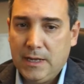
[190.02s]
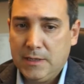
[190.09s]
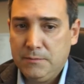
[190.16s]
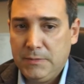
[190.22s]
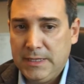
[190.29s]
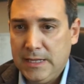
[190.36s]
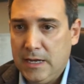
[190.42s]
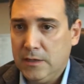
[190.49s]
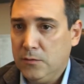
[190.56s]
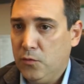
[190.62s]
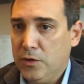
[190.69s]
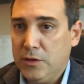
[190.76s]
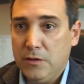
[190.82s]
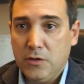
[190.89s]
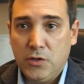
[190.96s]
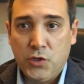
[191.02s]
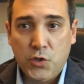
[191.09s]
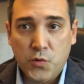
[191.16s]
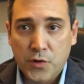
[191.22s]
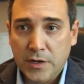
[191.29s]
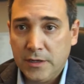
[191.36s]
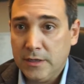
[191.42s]
can be done with
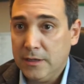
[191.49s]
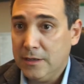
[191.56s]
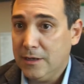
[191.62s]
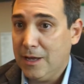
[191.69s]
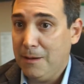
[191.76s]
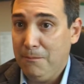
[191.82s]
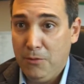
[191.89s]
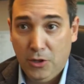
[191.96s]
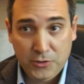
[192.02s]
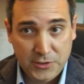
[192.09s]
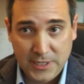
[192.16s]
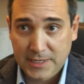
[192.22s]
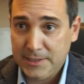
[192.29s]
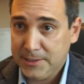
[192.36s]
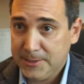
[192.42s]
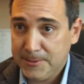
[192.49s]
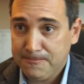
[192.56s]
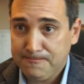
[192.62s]
urine and blood test.